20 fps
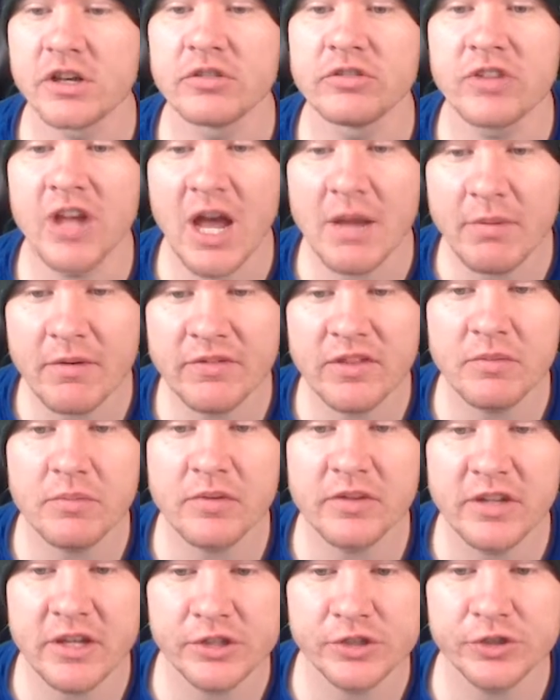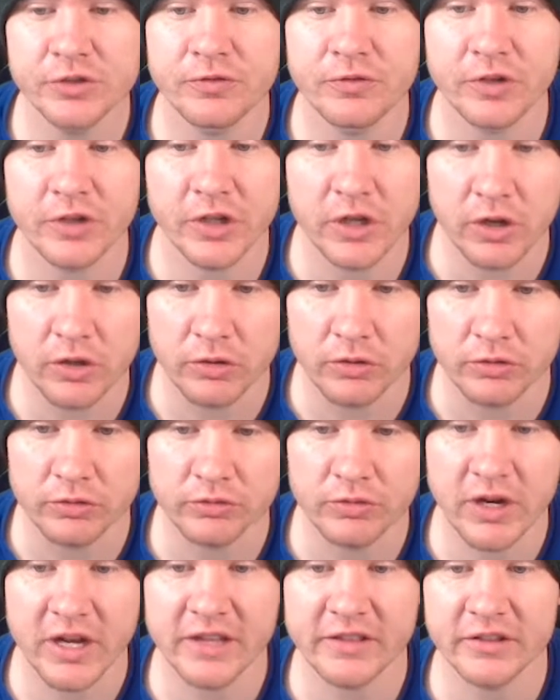on top of the potential for gold,
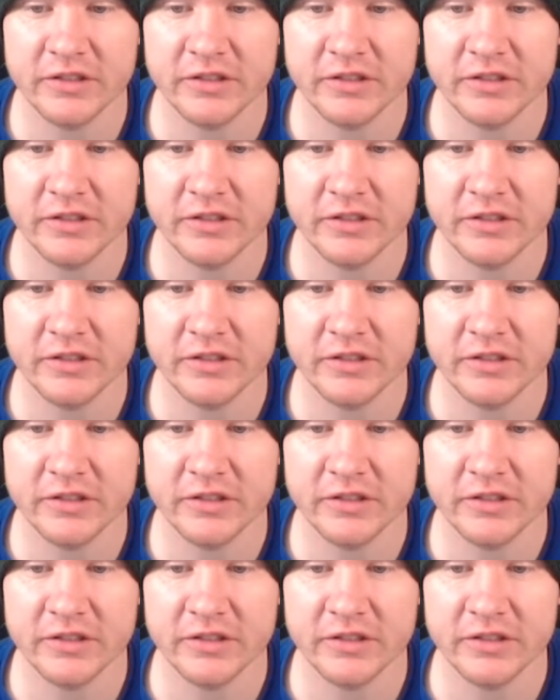right?